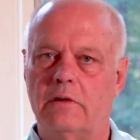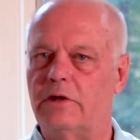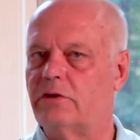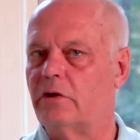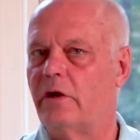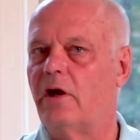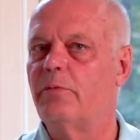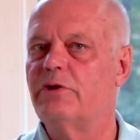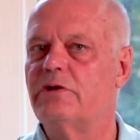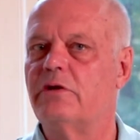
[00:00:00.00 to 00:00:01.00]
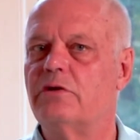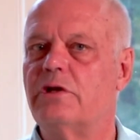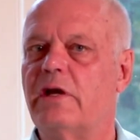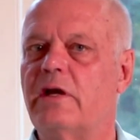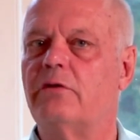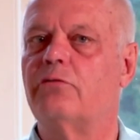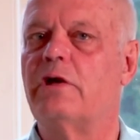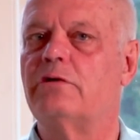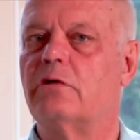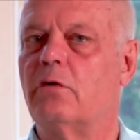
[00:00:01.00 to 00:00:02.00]
It's going to help us understand and
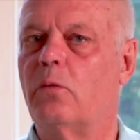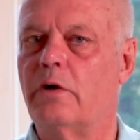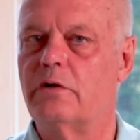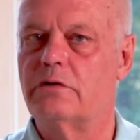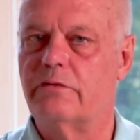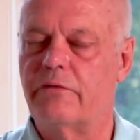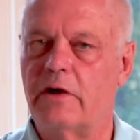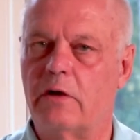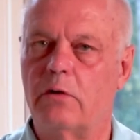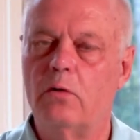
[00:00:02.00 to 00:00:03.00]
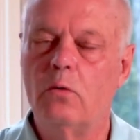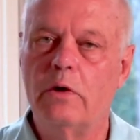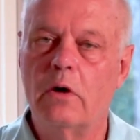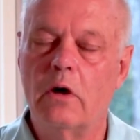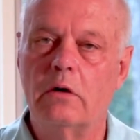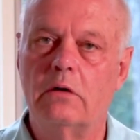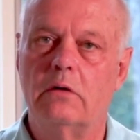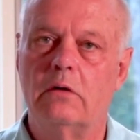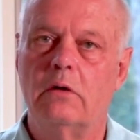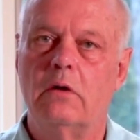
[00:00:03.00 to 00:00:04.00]
raise our awareness to find out who we are,
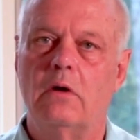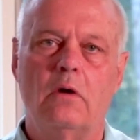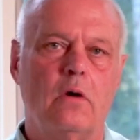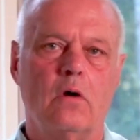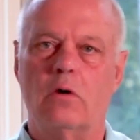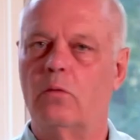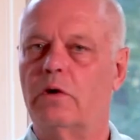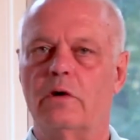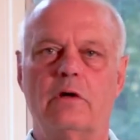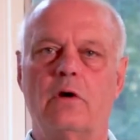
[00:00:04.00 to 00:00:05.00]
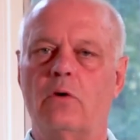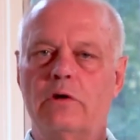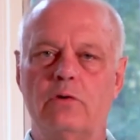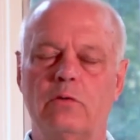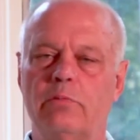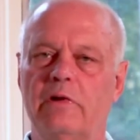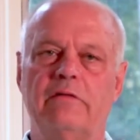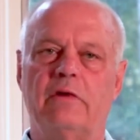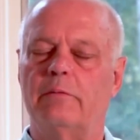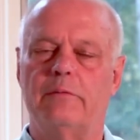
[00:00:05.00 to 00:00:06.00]
or we're going to go into
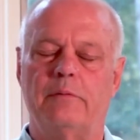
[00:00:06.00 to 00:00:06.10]
oblivion.